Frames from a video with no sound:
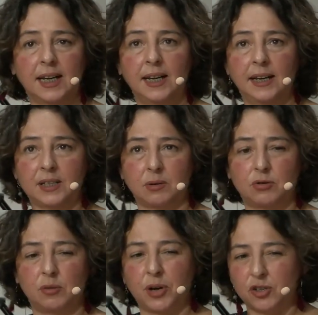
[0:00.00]
is
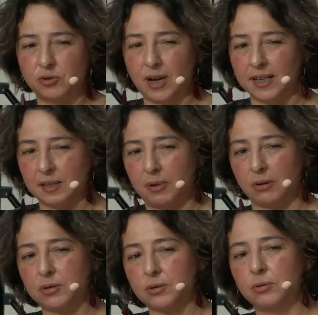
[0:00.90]
also prejudice
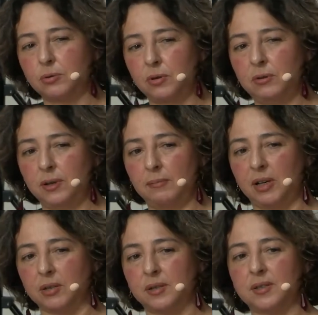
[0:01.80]
about school,
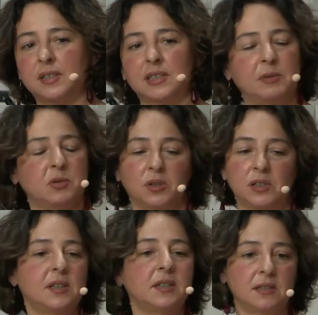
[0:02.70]
because the system is what
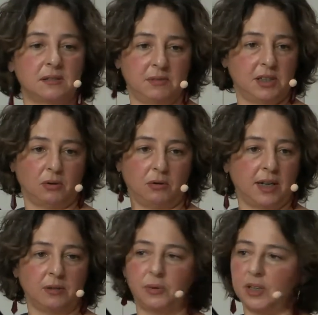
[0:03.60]
it is, you know,
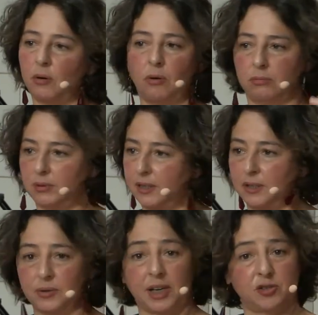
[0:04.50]
and we know that the
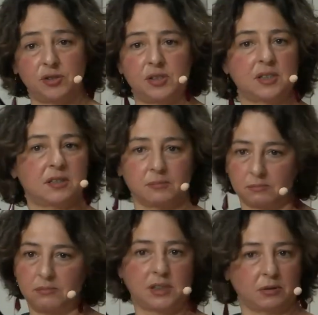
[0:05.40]
education system,
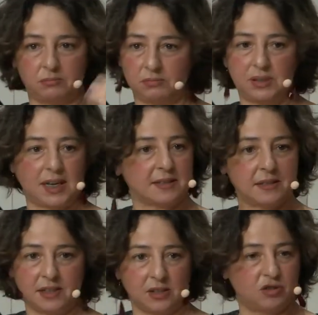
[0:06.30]
you know,
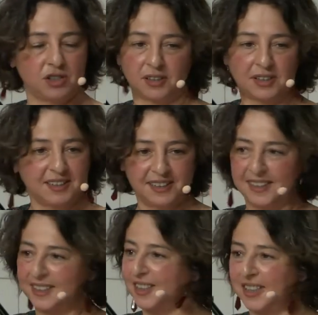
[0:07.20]
doesn't teach the
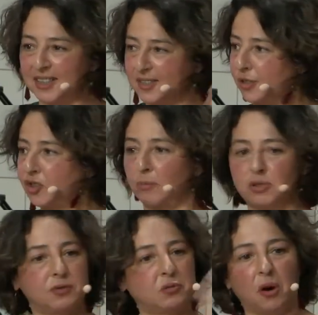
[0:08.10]
kids the jobs
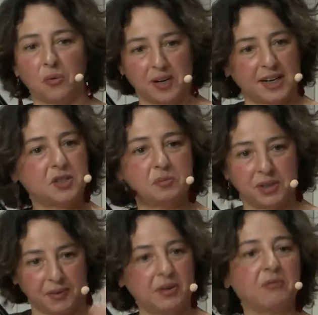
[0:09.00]
of tomorrow and has to be
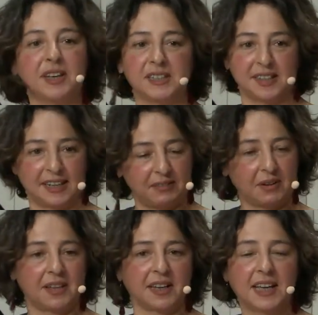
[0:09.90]
renovated and
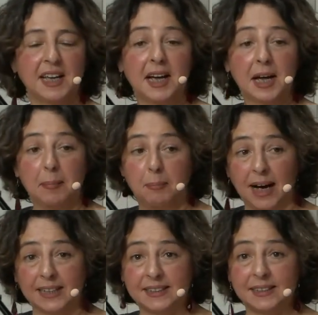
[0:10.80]
everything.
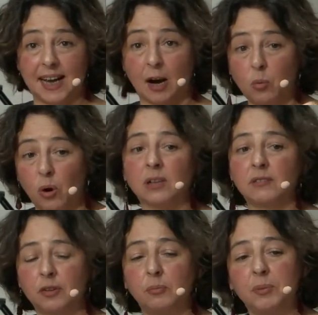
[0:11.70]
But there are
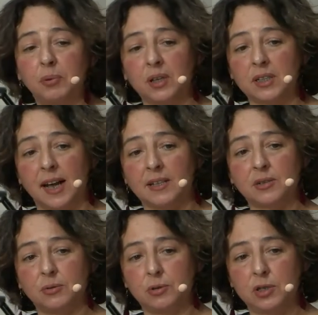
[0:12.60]
wonderful people inside
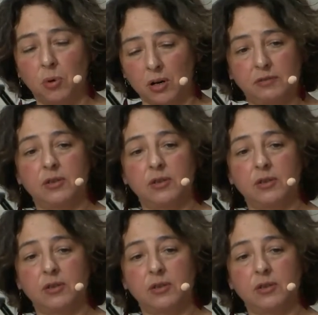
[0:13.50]
schools, wonderful